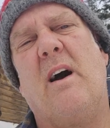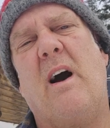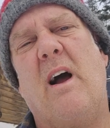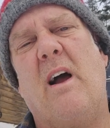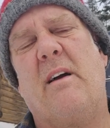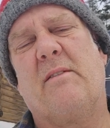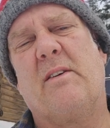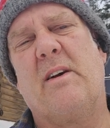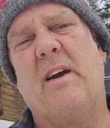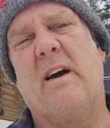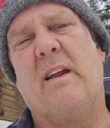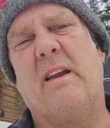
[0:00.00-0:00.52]

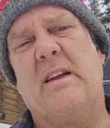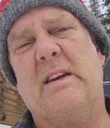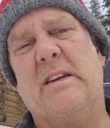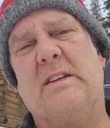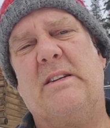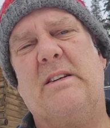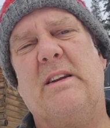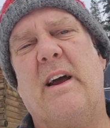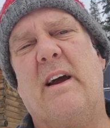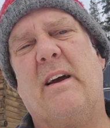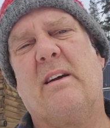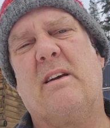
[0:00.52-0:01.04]
I've got a
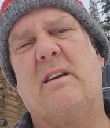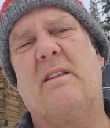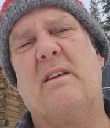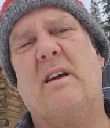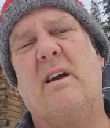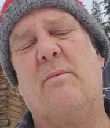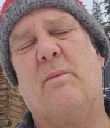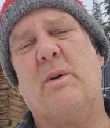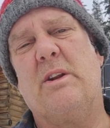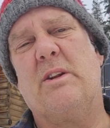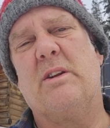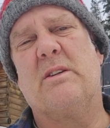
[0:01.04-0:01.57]
deck
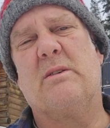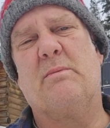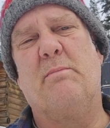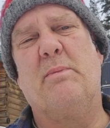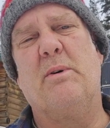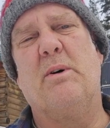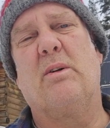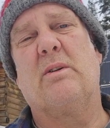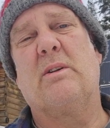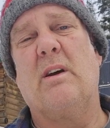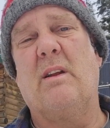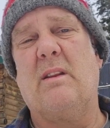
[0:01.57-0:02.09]
that we just
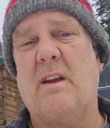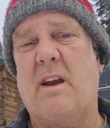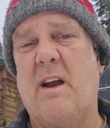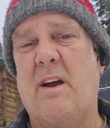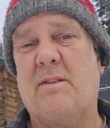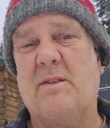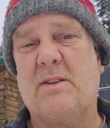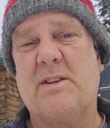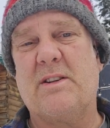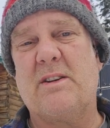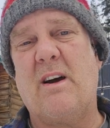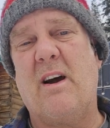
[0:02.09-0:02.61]
built on the
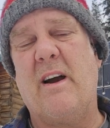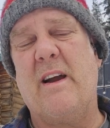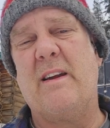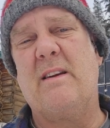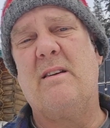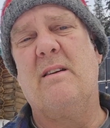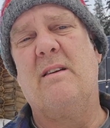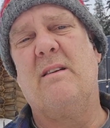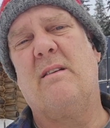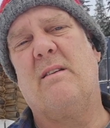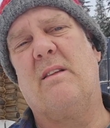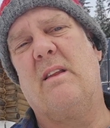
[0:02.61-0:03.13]
other
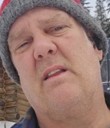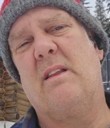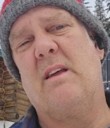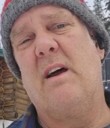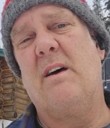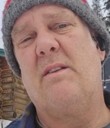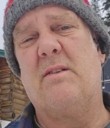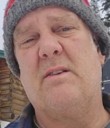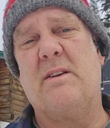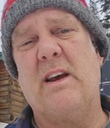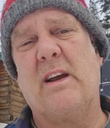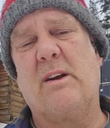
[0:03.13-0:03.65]
side. The, the
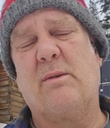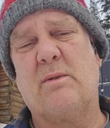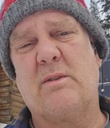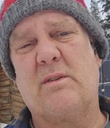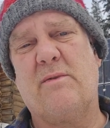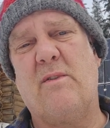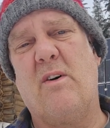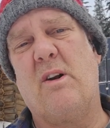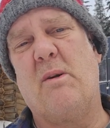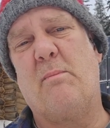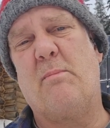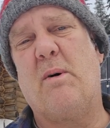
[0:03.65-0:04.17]
other deck was
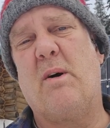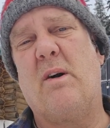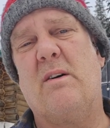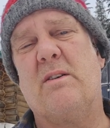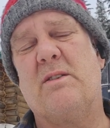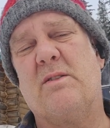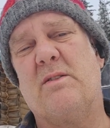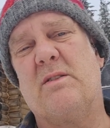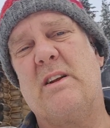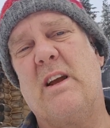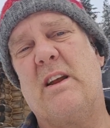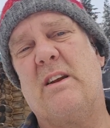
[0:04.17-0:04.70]
falling apart,
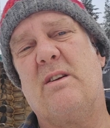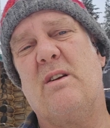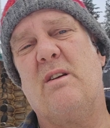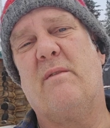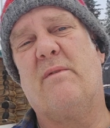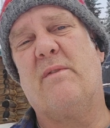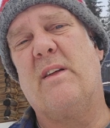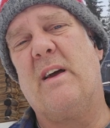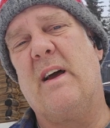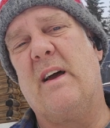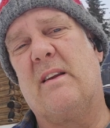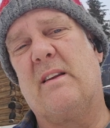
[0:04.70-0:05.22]
so stay tuned
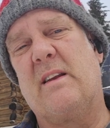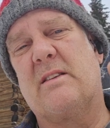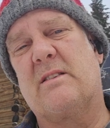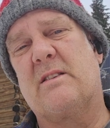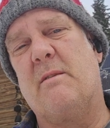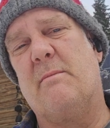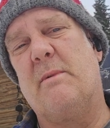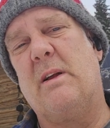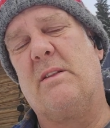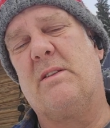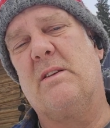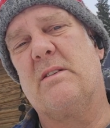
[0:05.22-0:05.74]
for that. That's
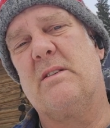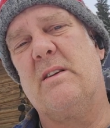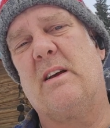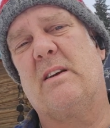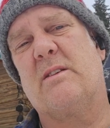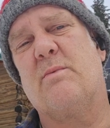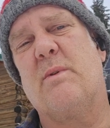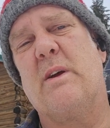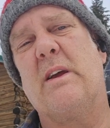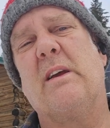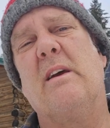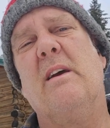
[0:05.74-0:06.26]
coming out this
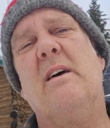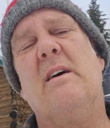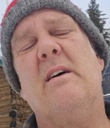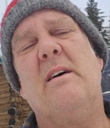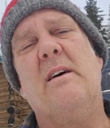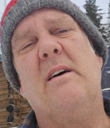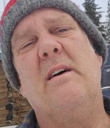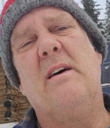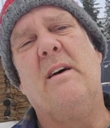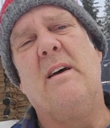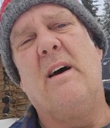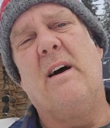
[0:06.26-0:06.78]
next week.
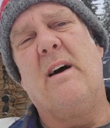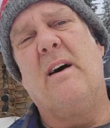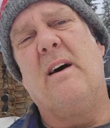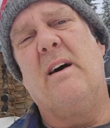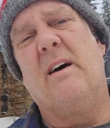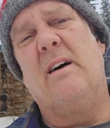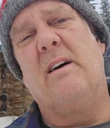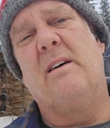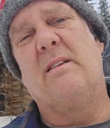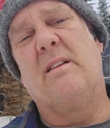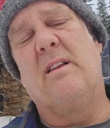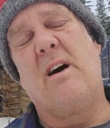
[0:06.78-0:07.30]

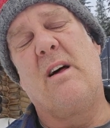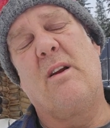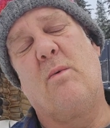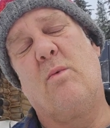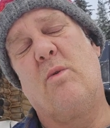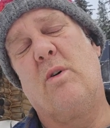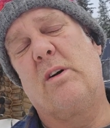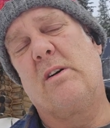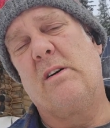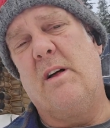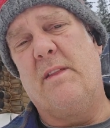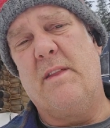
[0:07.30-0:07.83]
Uh, a lot of
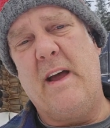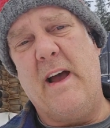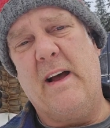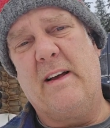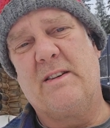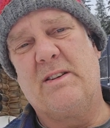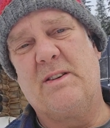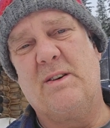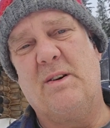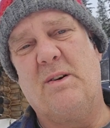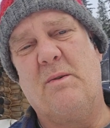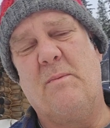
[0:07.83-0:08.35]
work on that,
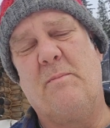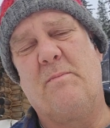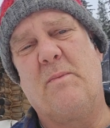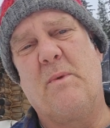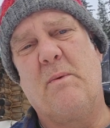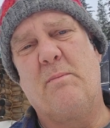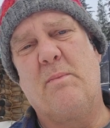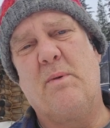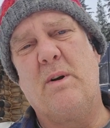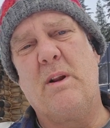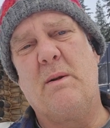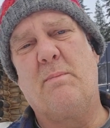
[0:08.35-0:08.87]
so
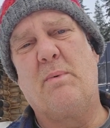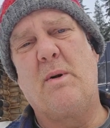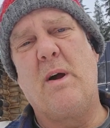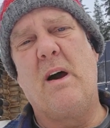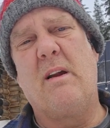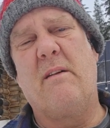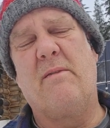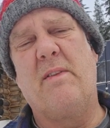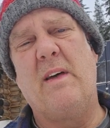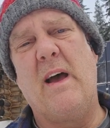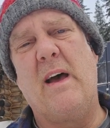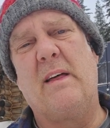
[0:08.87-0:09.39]
pretty
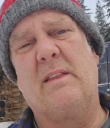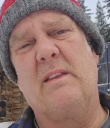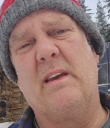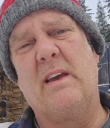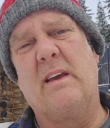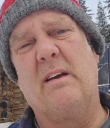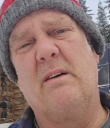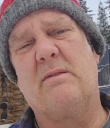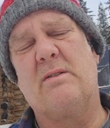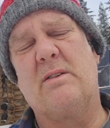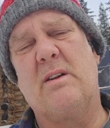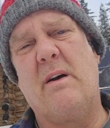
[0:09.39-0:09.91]
proud of that thing.
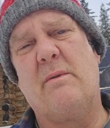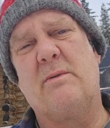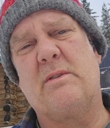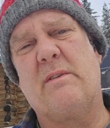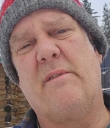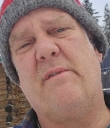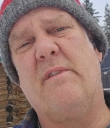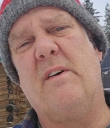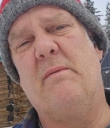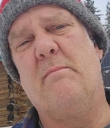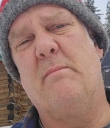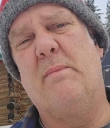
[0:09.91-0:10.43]
That was, that was a
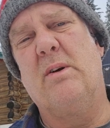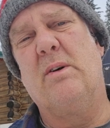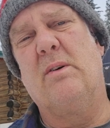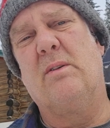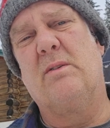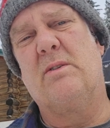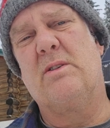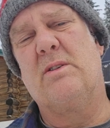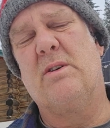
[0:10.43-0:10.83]
fun build.